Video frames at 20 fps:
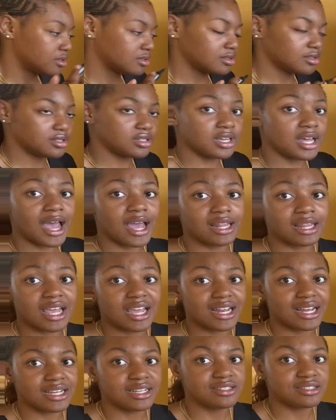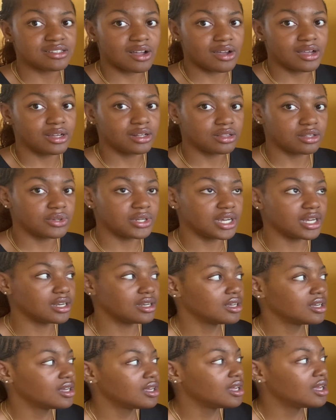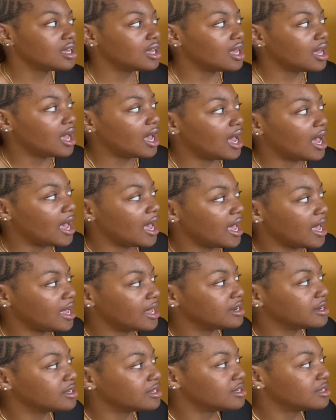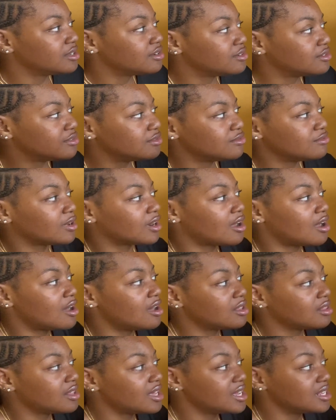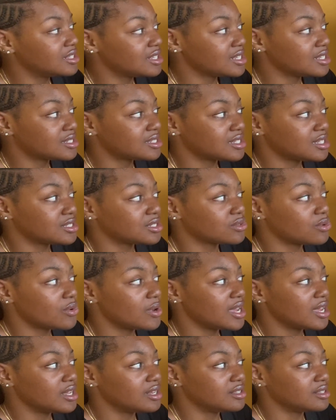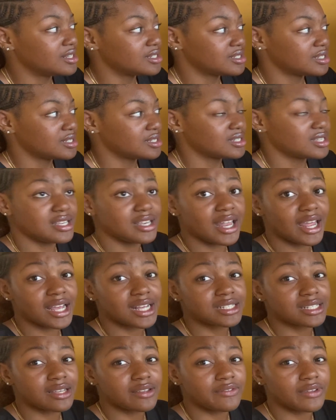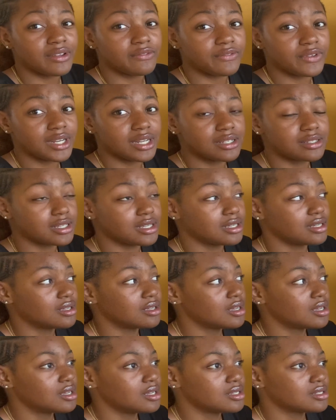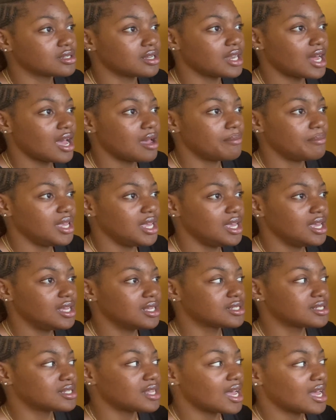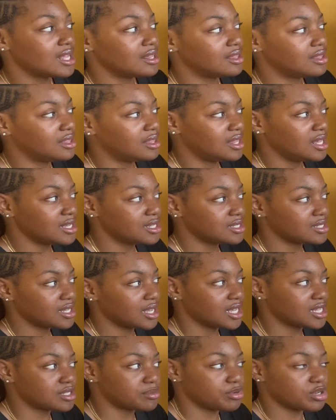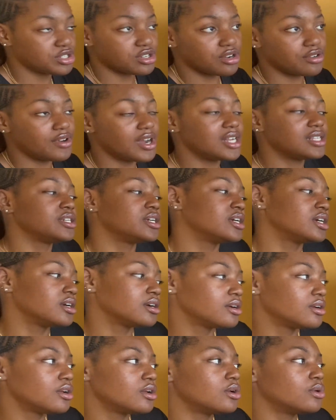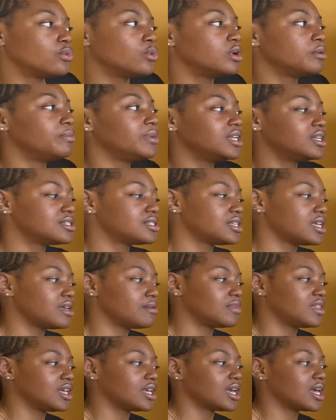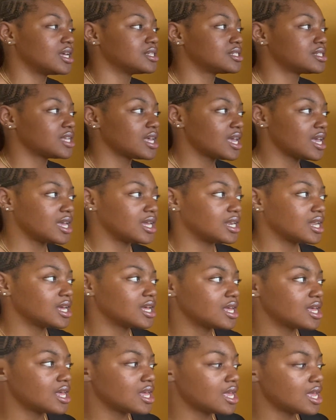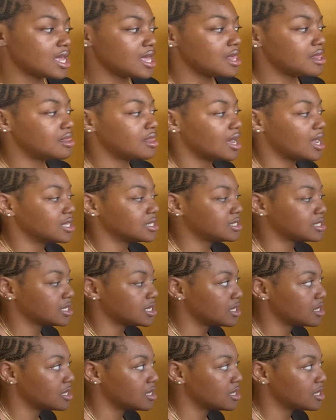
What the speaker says: to highlight that it's not included. And recall that this is negative infinity. So that means that this expression right here would be the same thing as saying that